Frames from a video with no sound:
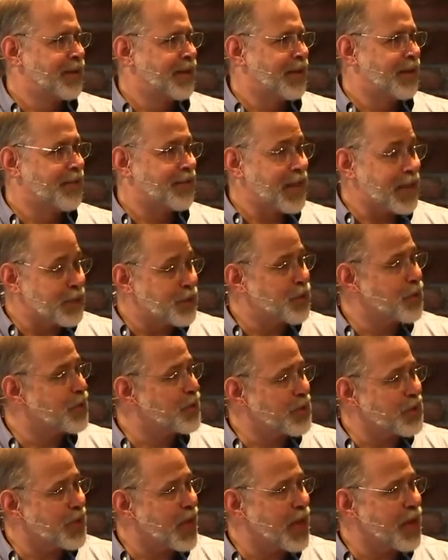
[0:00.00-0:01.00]
And if that's your
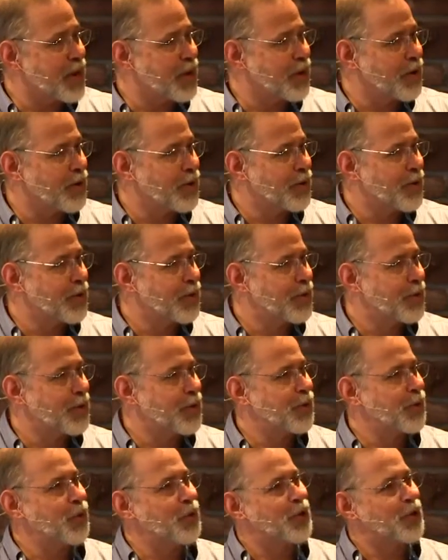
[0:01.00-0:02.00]
desire,
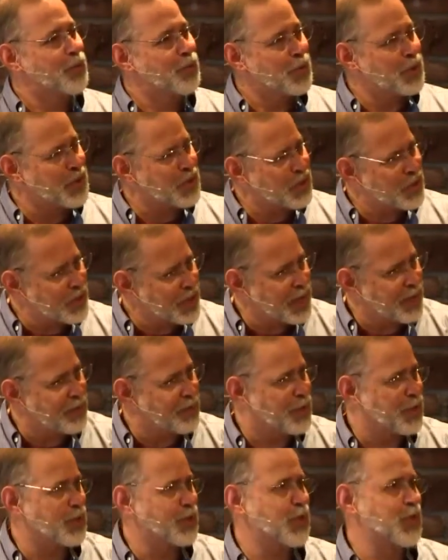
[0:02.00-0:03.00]
you can
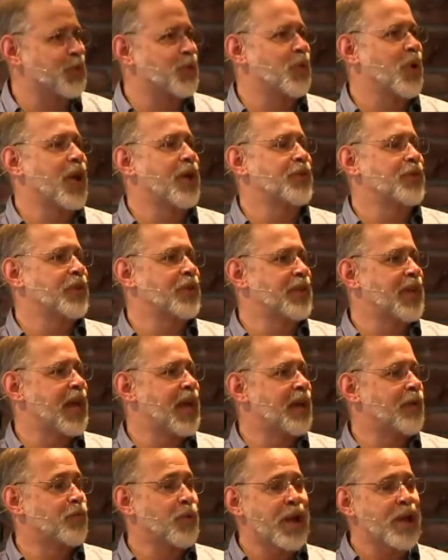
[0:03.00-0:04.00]
receive Jesus Christ
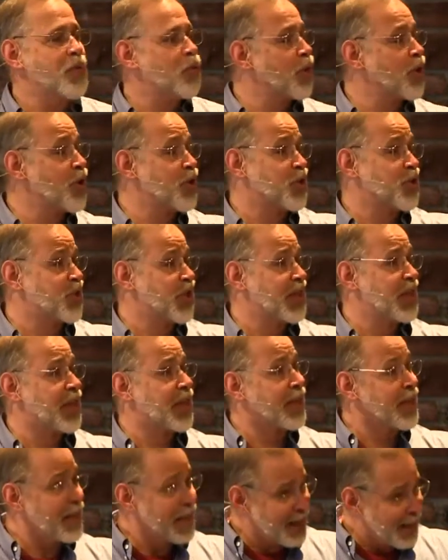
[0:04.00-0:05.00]
today, right where you're
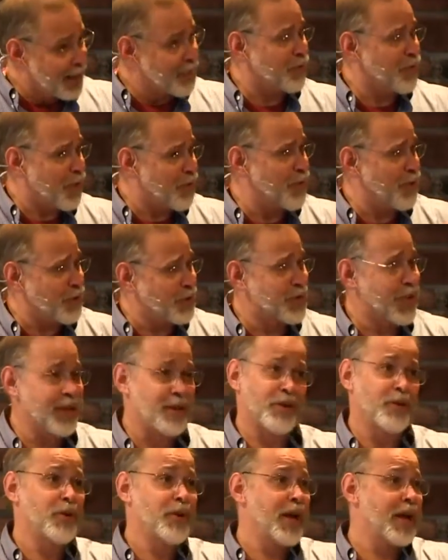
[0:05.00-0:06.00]
sitting. If you say,
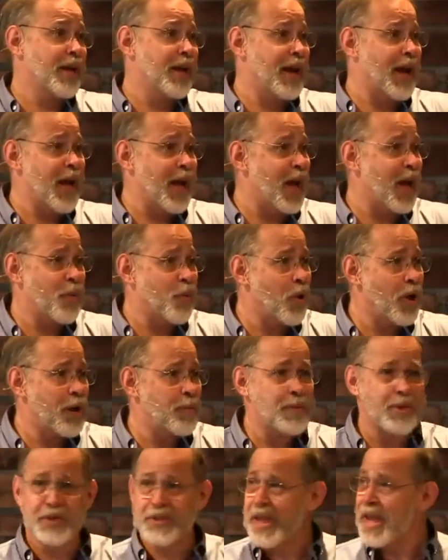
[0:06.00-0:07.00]
Lord, I want
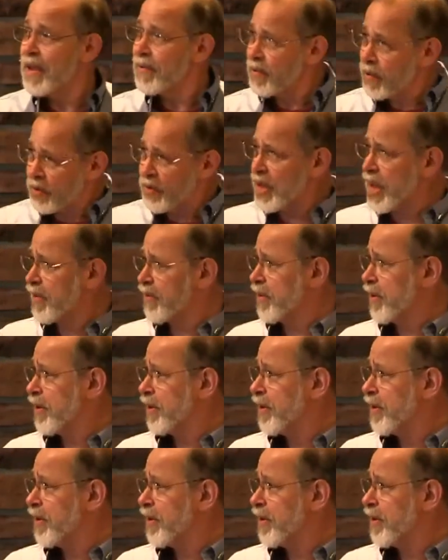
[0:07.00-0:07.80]
to be saved, you're saved.